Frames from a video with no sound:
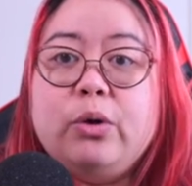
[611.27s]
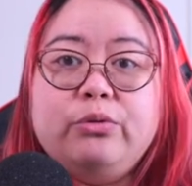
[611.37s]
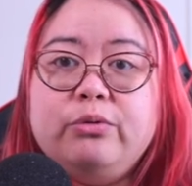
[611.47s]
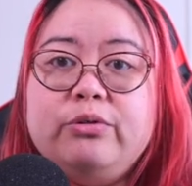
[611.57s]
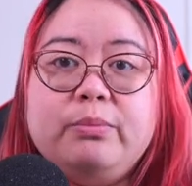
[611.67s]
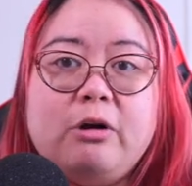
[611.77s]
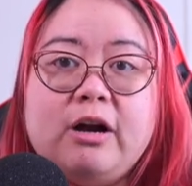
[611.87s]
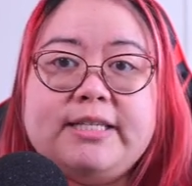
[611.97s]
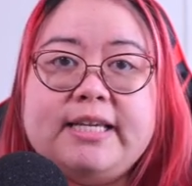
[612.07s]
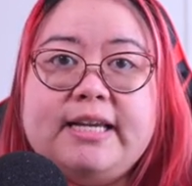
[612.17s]
Go through the
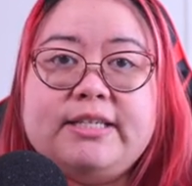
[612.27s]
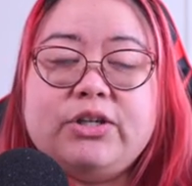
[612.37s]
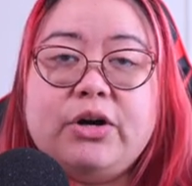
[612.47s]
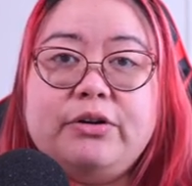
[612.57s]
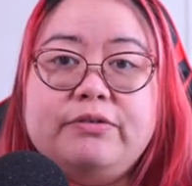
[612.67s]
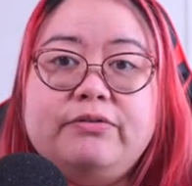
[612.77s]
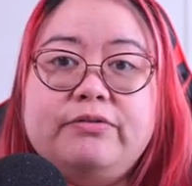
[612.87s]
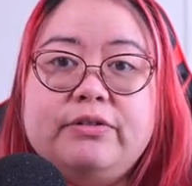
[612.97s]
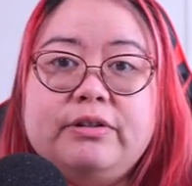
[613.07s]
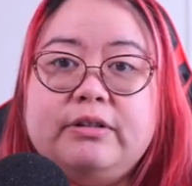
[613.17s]
process
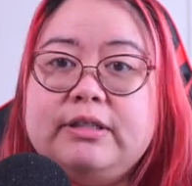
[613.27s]
of